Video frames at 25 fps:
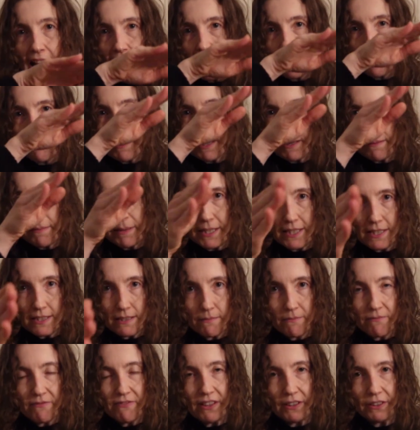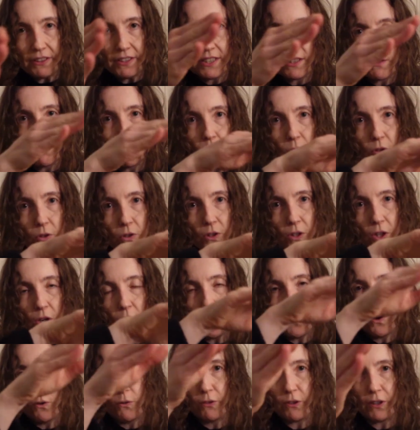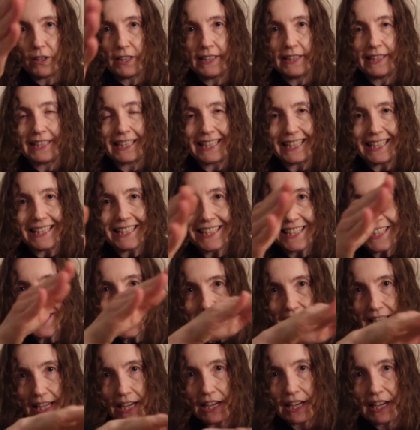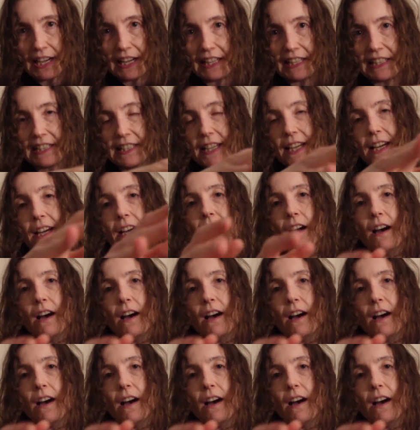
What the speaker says: and maybe some felted wool over in the inside